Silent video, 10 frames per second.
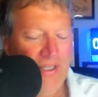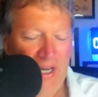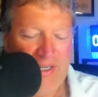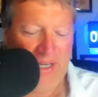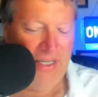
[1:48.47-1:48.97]

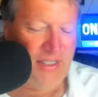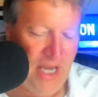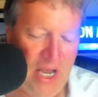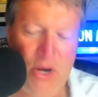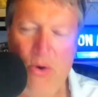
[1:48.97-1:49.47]
just
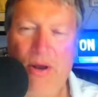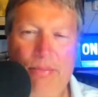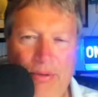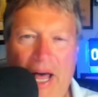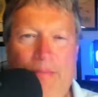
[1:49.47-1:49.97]
continue to
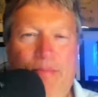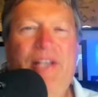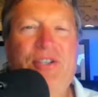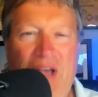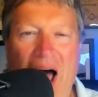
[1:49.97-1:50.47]
play, be
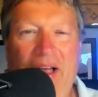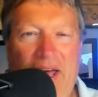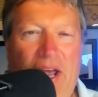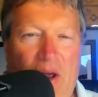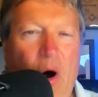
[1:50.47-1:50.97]

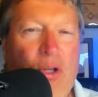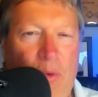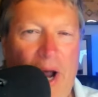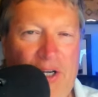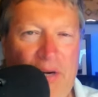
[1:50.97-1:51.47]
solid in all
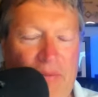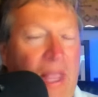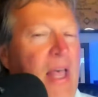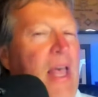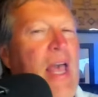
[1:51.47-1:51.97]
direction.
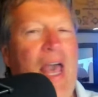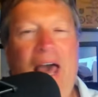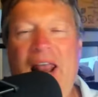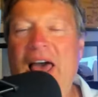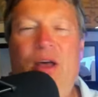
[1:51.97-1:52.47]

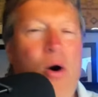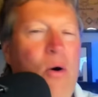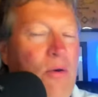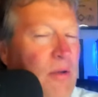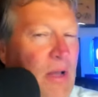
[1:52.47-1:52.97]
And I
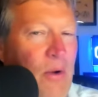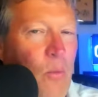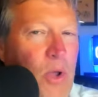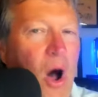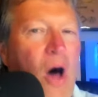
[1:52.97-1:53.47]
know
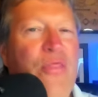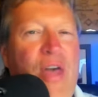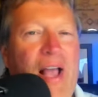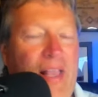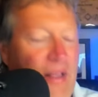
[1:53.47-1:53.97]
we all
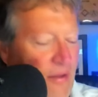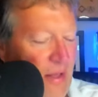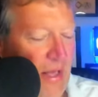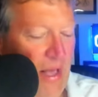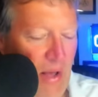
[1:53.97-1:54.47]
think
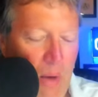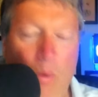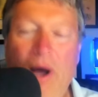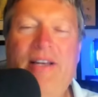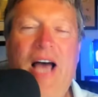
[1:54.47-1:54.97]
at
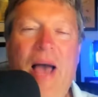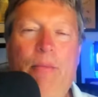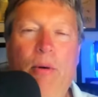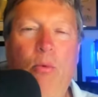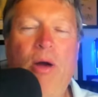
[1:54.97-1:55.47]
one
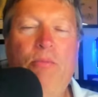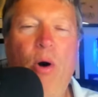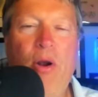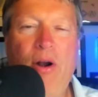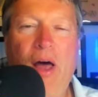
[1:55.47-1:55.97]
time, at one
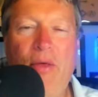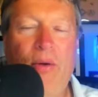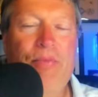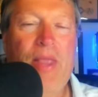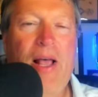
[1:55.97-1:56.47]
point or
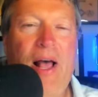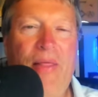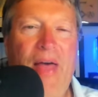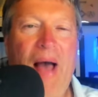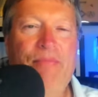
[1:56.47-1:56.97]
another,
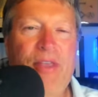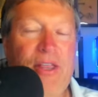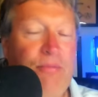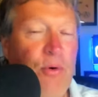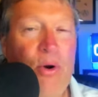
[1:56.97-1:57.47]
that
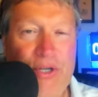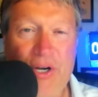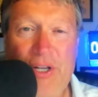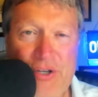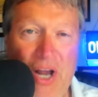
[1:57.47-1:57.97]
the Brewers are
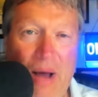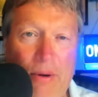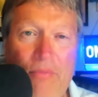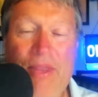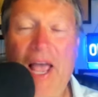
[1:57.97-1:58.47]
going to
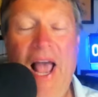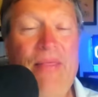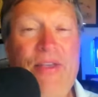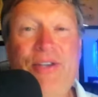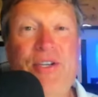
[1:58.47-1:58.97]
stumble,
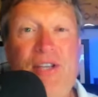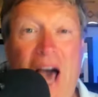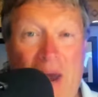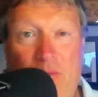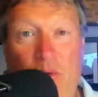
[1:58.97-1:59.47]
and this is
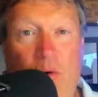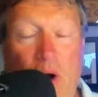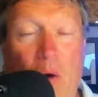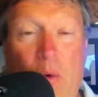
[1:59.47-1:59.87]
not a